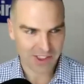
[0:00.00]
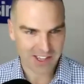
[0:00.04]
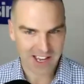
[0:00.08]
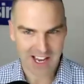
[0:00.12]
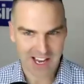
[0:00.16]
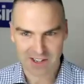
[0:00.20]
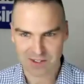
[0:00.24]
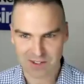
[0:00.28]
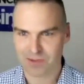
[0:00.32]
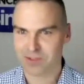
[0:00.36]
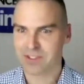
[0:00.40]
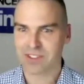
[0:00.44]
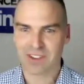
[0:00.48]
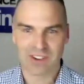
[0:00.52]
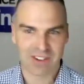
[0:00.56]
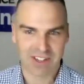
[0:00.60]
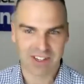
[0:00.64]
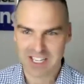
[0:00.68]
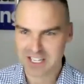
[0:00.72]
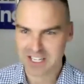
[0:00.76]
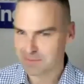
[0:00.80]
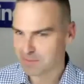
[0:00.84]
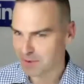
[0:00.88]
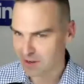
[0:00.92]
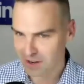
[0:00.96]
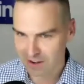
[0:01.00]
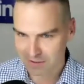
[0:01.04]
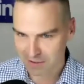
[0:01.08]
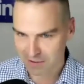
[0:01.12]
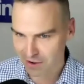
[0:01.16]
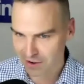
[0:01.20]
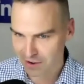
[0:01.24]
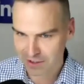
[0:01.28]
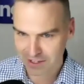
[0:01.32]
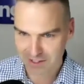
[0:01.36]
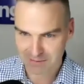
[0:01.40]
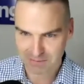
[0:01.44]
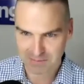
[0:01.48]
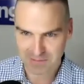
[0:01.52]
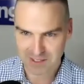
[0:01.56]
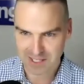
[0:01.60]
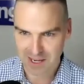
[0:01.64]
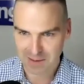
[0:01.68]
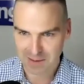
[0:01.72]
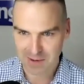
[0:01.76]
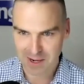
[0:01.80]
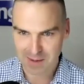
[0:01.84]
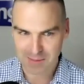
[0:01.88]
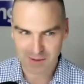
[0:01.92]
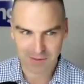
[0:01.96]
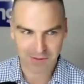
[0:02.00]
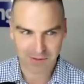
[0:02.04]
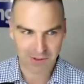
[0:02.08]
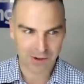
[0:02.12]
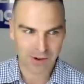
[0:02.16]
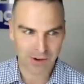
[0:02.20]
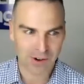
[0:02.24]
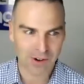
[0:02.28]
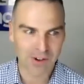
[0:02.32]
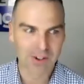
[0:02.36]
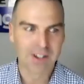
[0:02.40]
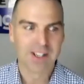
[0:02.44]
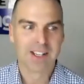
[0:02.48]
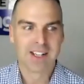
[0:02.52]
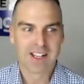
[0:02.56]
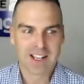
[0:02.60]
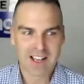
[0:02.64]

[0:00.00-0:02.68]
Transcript: the actual song is, but I've heard it somewhere before.